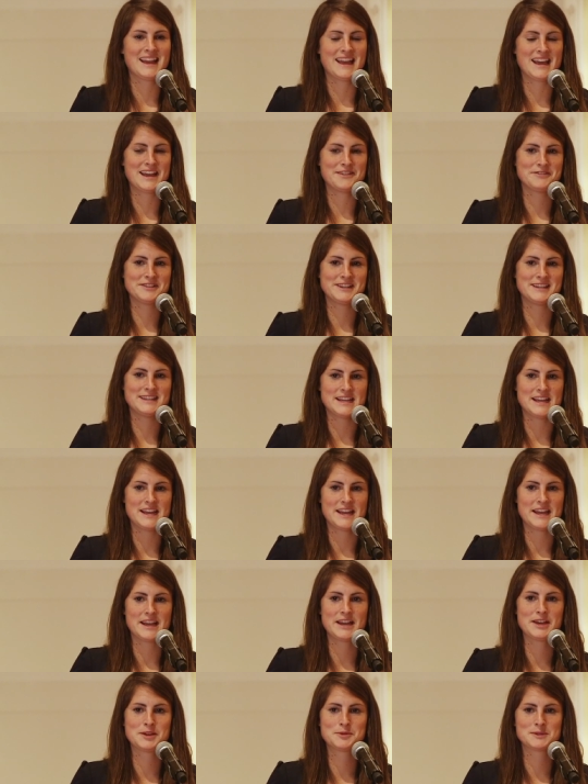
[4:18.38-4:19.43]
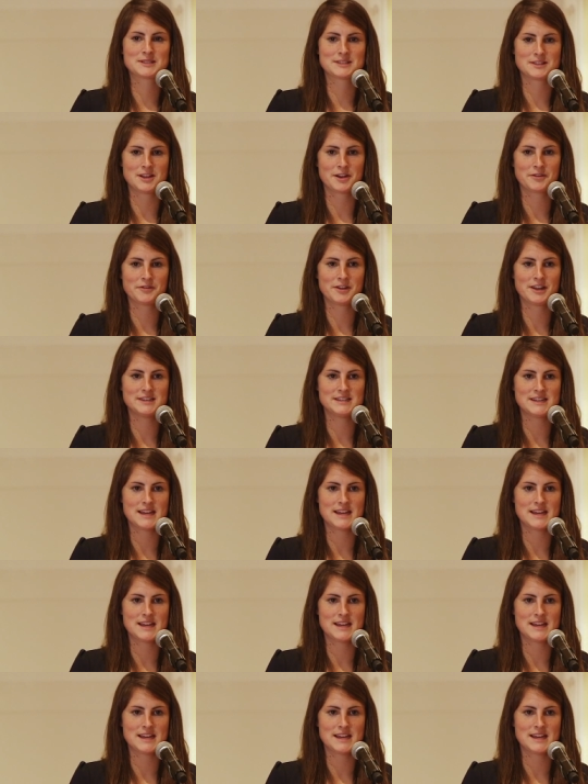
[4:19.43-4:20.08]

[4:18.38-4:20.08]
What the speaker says: Every day was long run